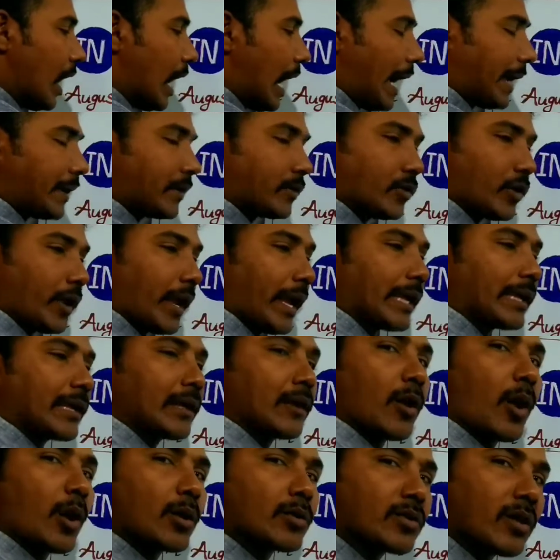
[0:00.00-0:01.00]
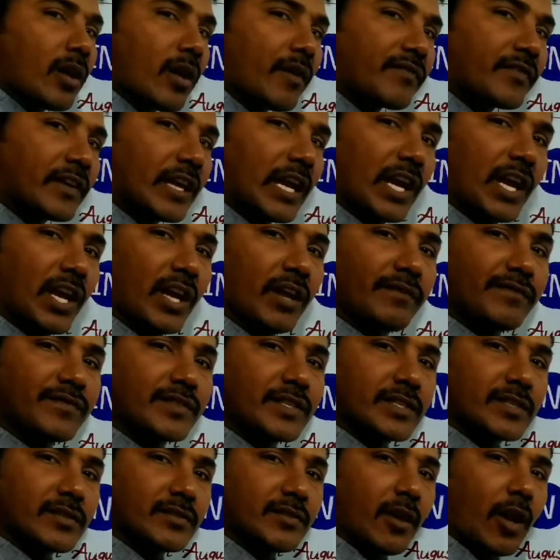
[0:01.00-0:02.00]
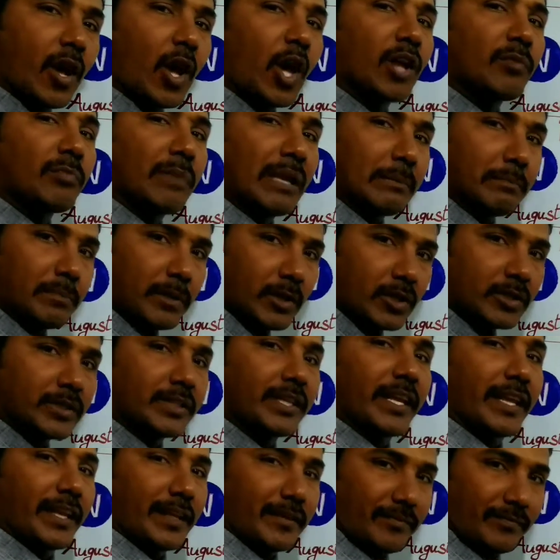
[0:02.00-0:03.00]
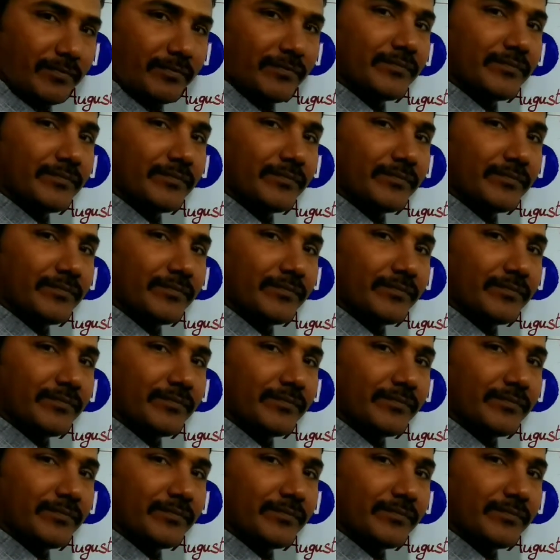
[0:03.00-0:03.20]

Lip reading: I take a lot of gifts on my birthday.